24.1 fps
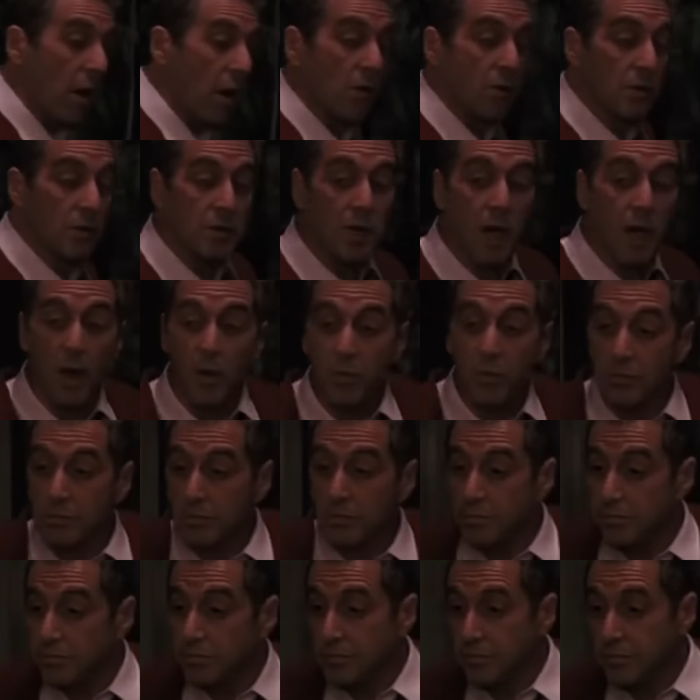I was out.
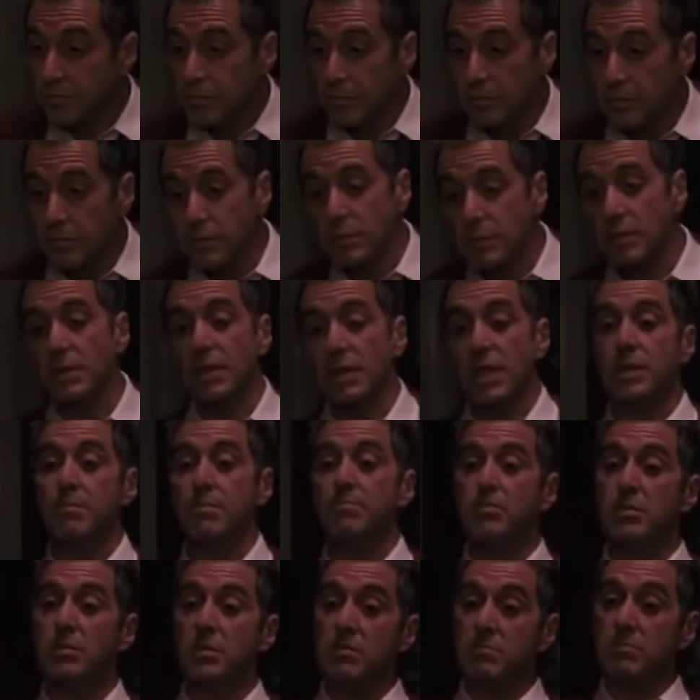They
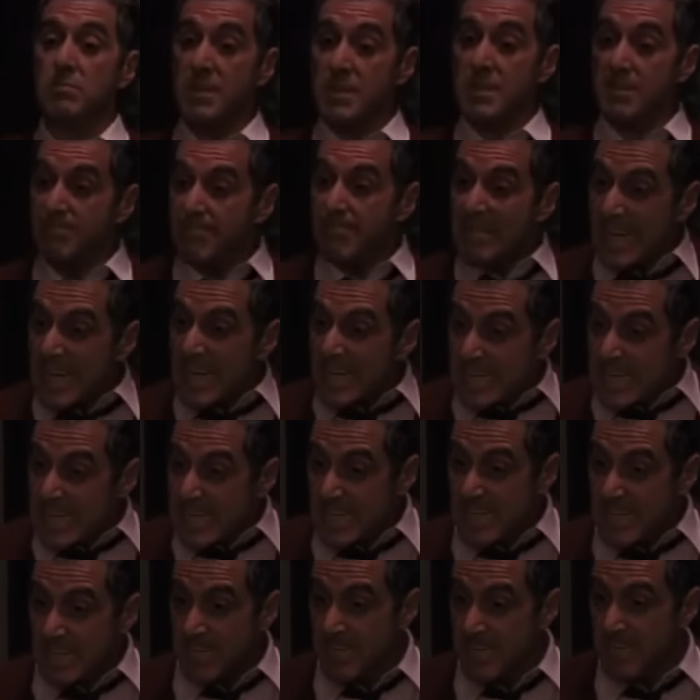pulled me back
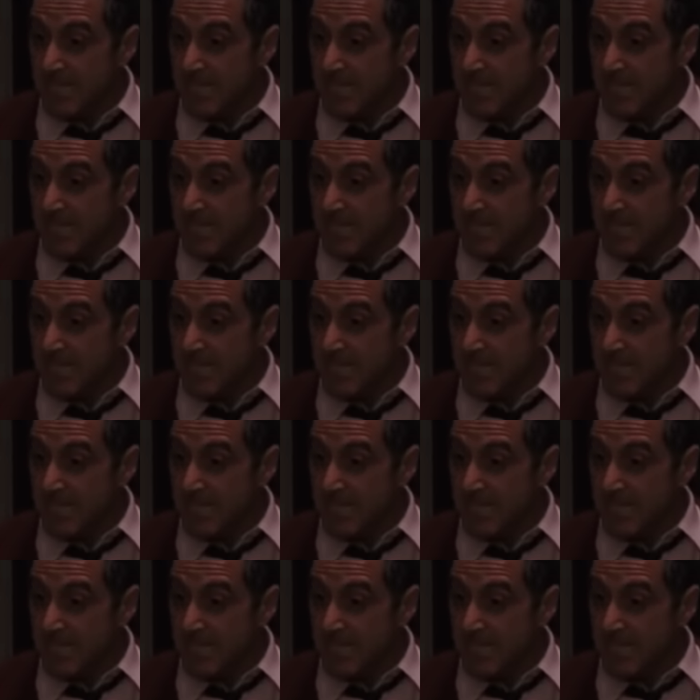in.